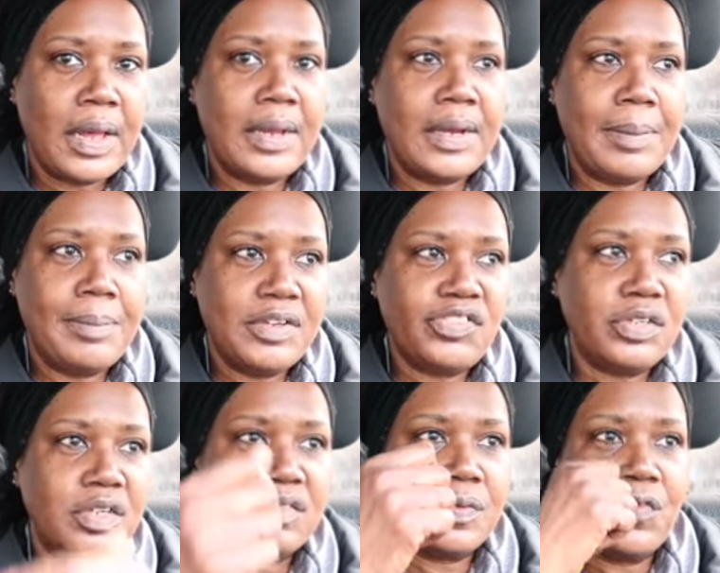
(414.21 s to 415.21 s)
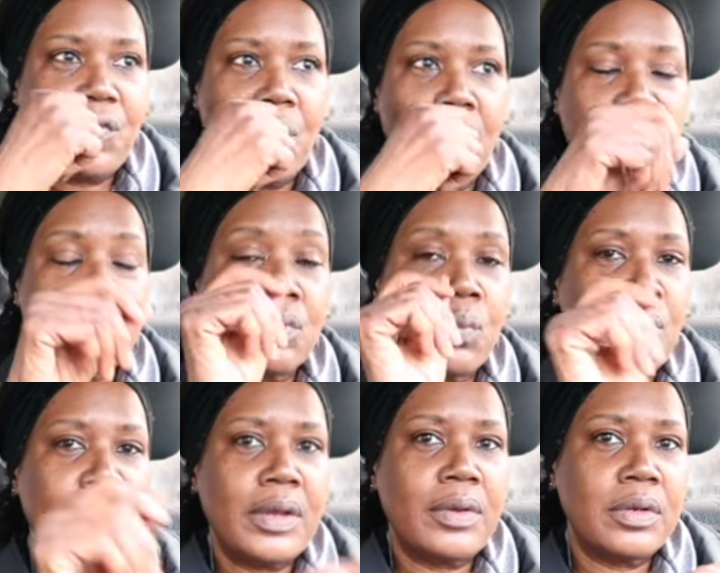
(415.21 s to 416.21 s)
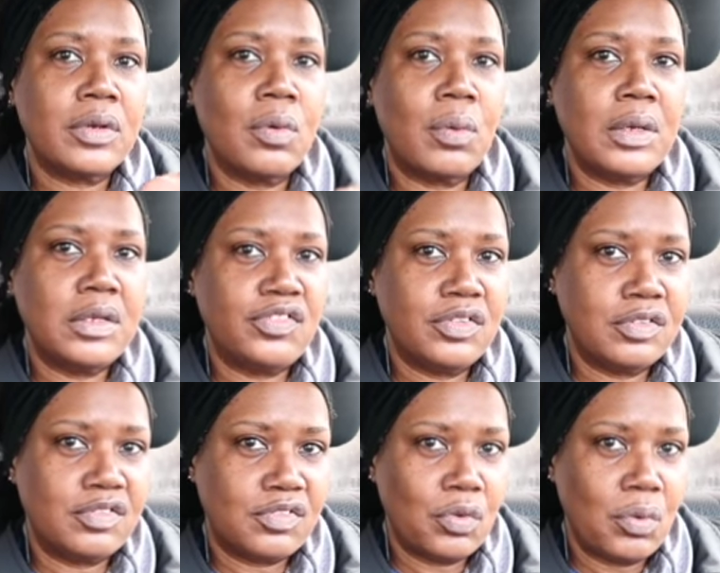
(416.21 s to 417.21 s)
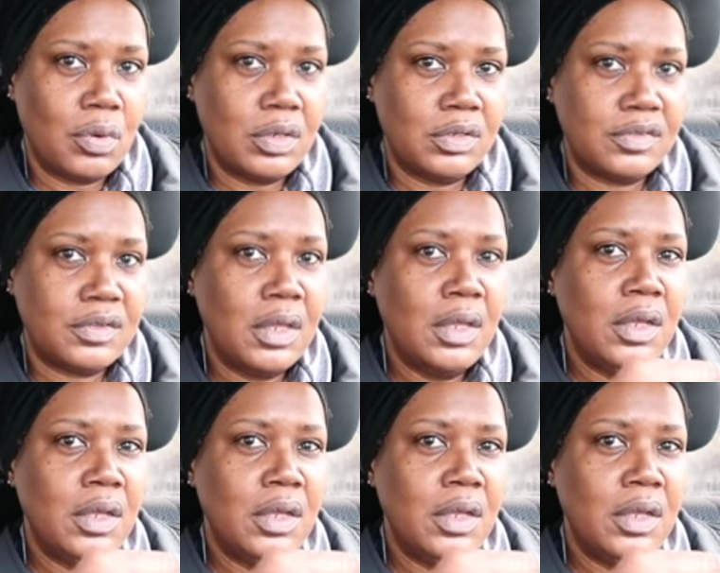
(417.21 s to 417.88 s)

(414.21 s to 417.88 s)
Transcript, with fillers: and I mentioned this before, it's weird going into the stores,